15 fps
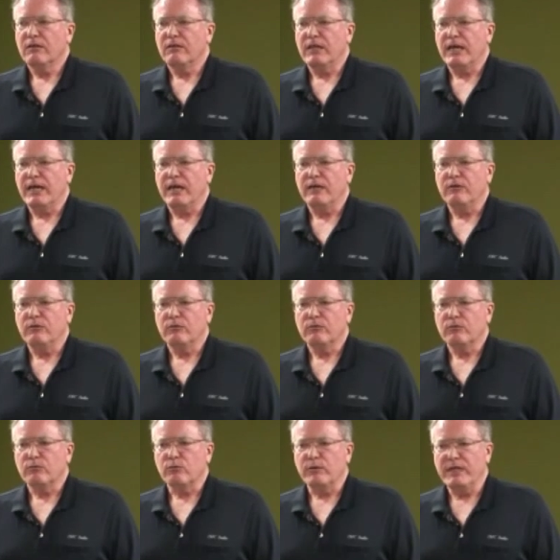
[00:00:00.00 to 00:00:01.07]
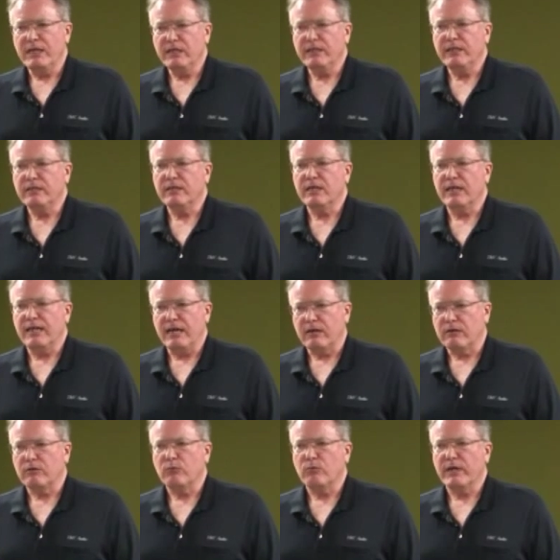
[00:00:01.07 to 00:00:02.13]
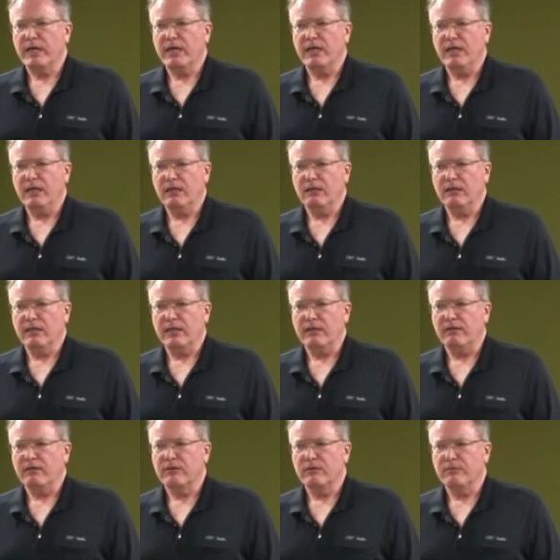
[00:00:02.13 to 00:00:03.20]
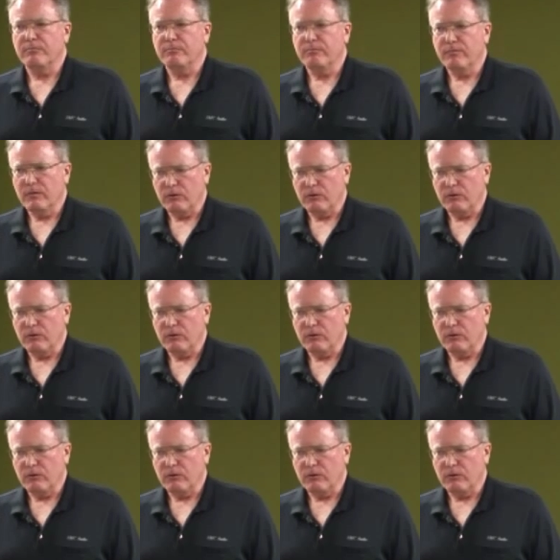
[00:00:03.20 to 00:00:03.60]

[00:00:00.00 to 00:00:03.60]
that really get out of the way and let the